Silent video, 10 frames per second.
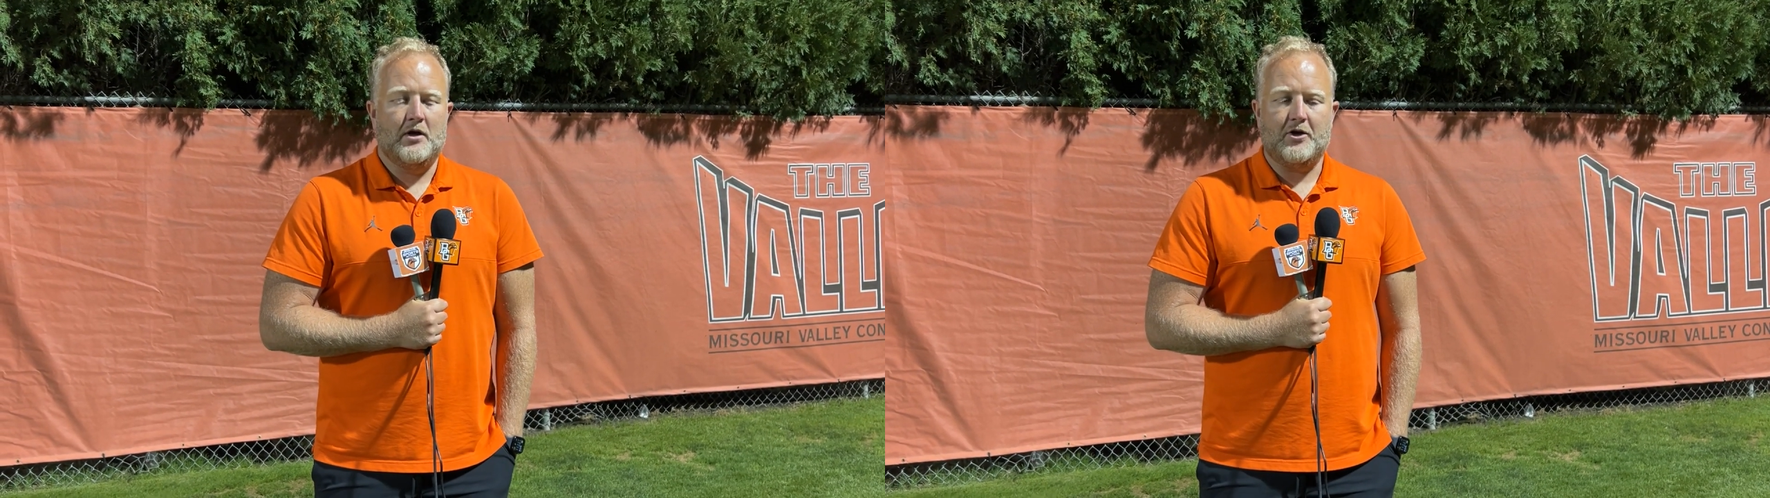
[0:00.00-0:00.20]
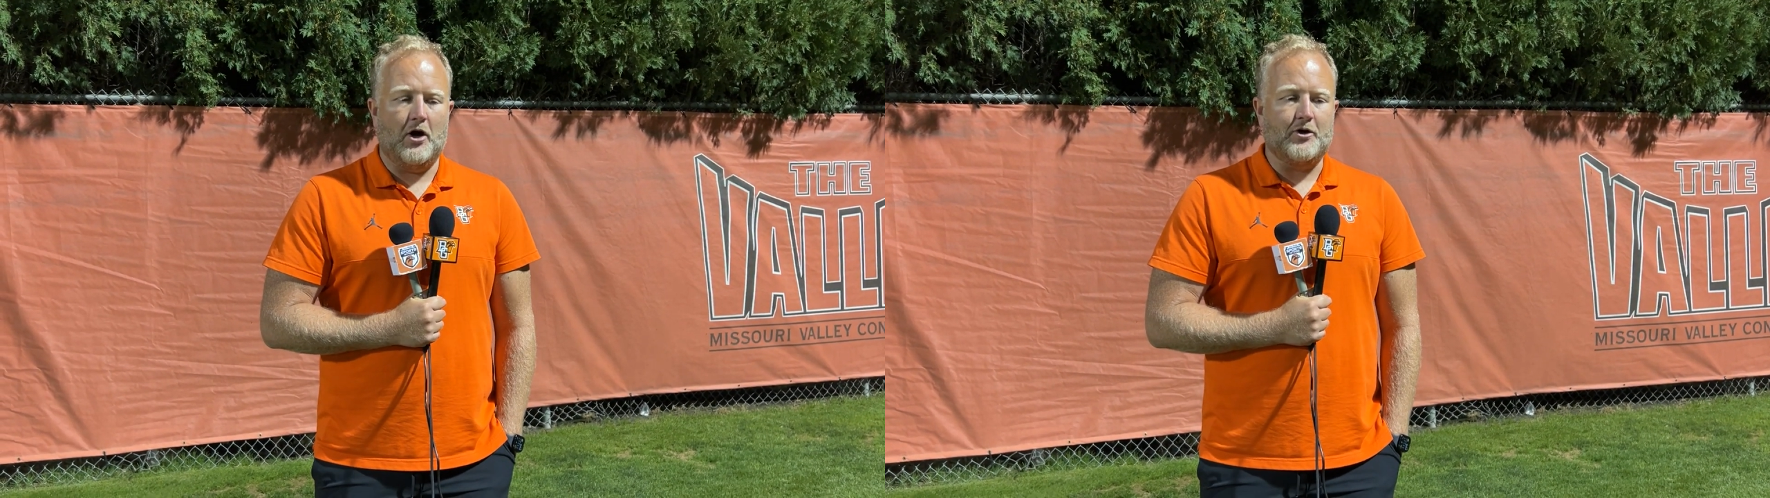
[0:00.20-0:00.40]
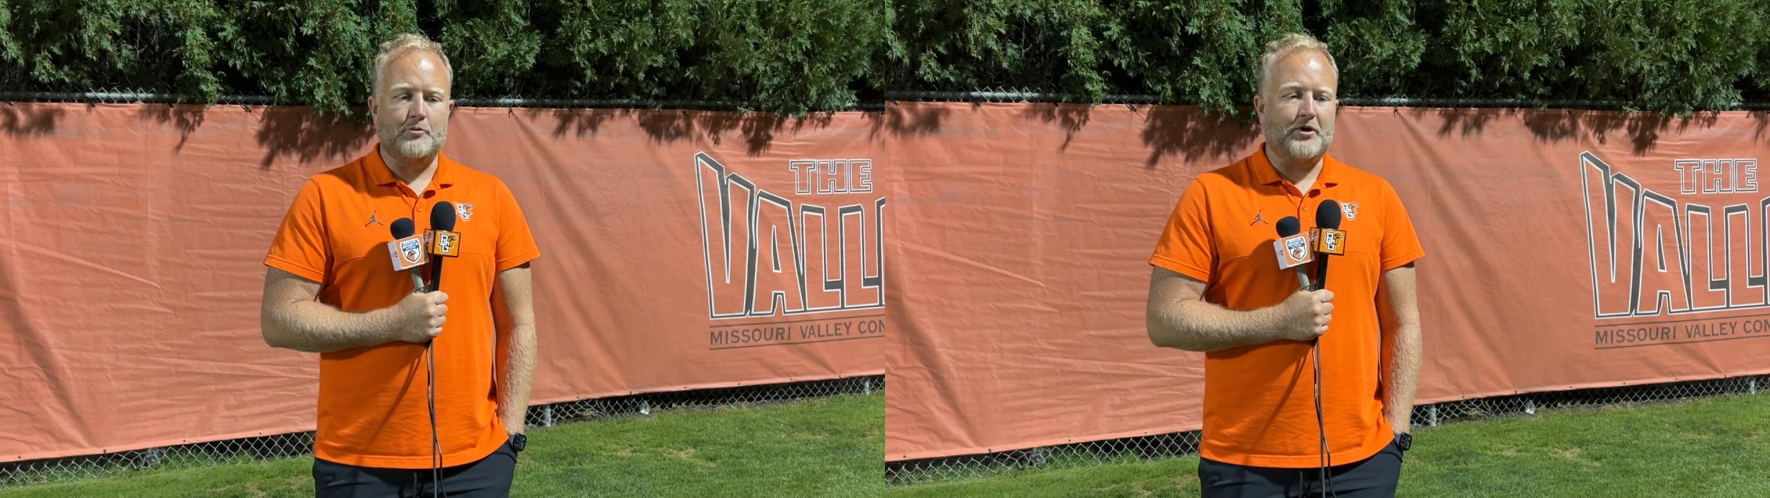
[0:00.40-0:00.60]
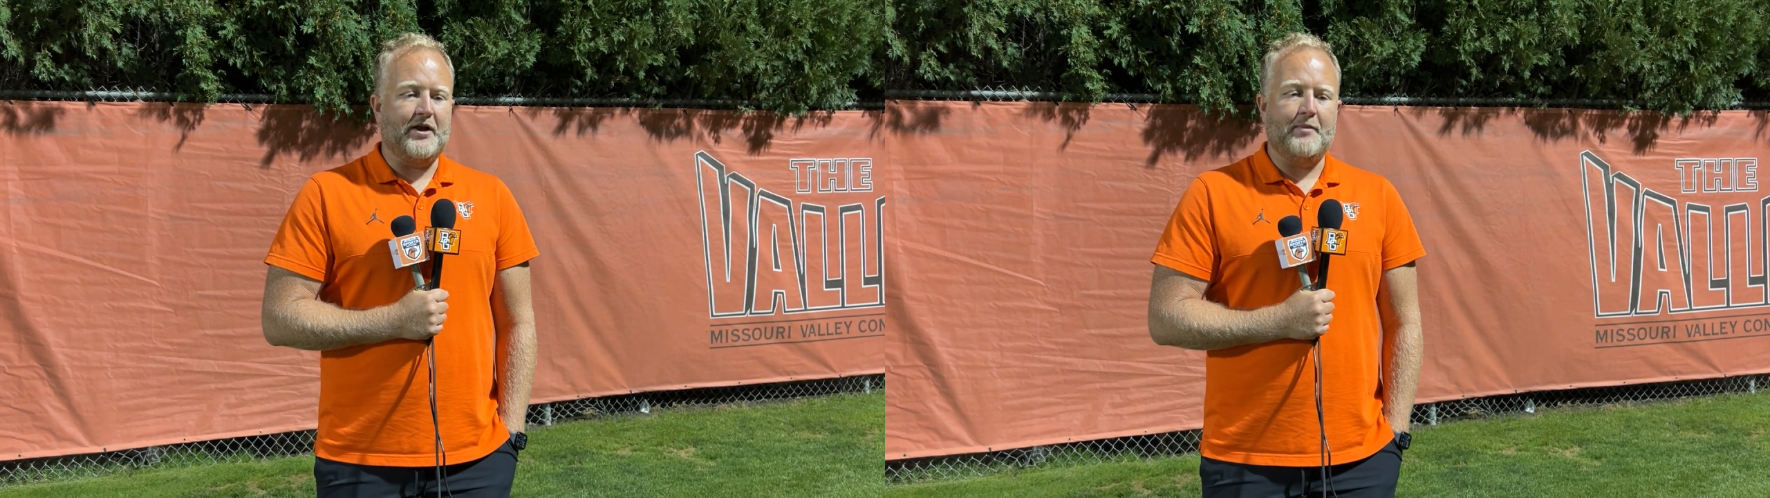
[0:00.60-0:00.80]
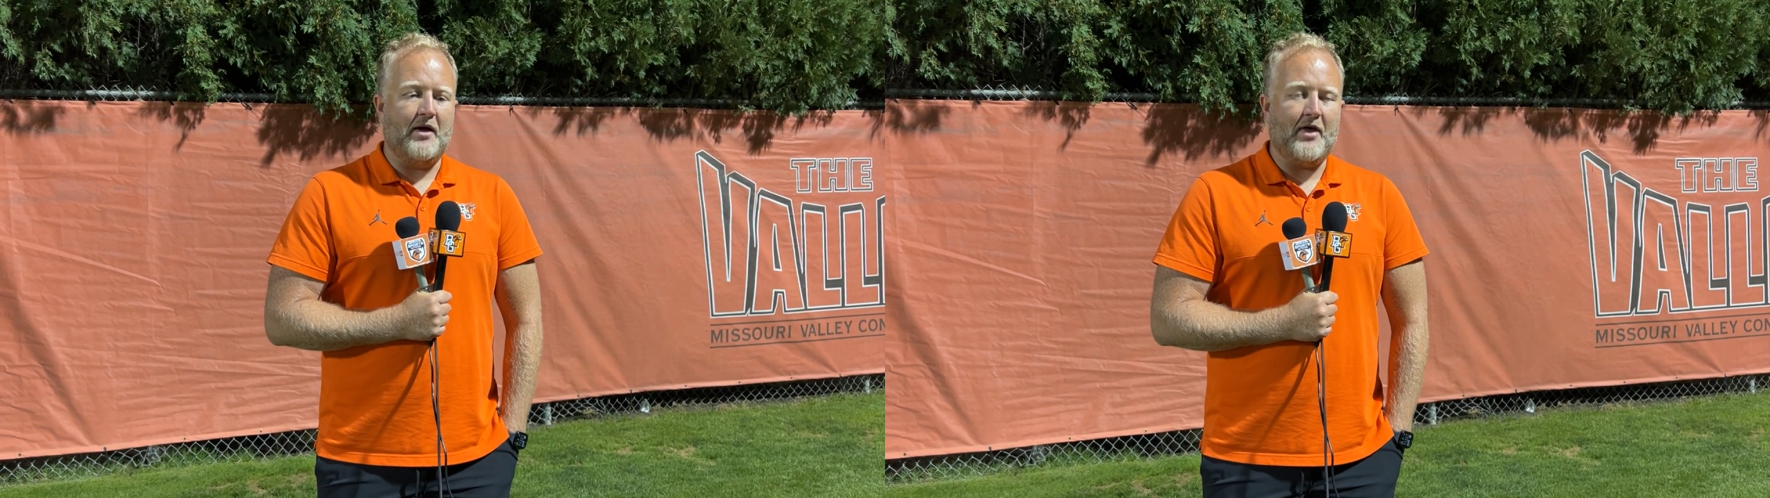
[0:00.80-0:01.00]
Can't complain
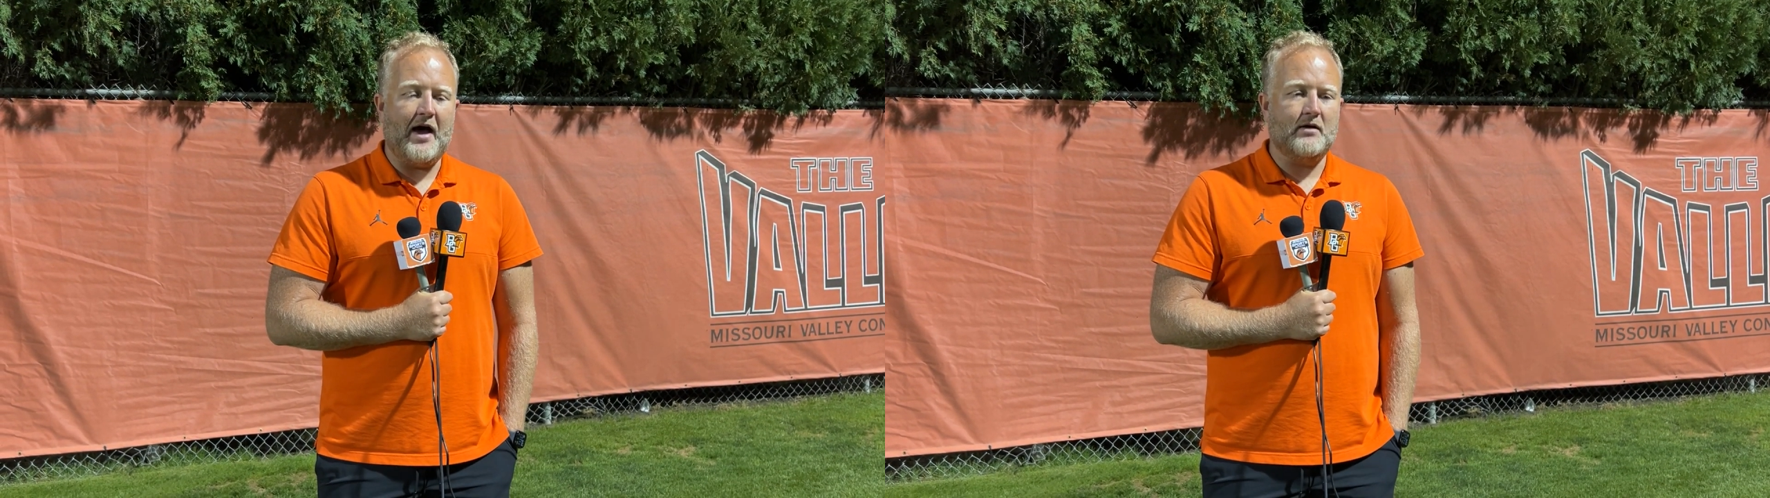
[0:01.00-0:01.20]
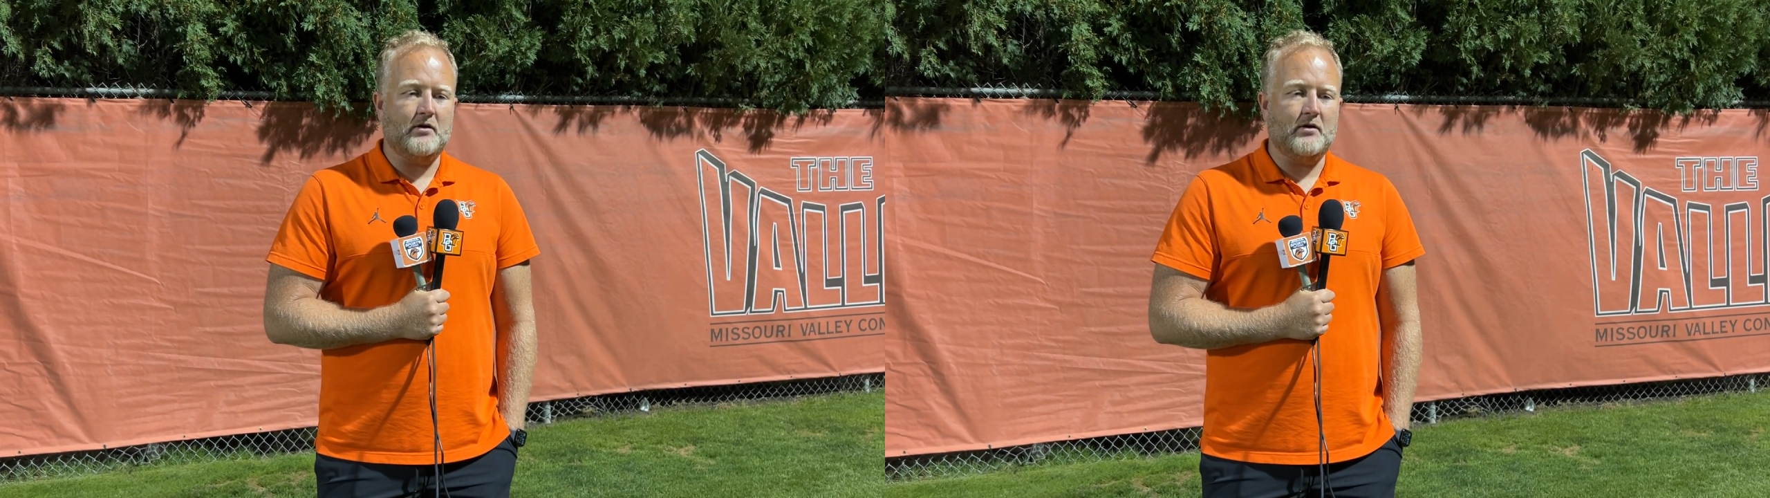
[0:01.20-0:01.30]
about that.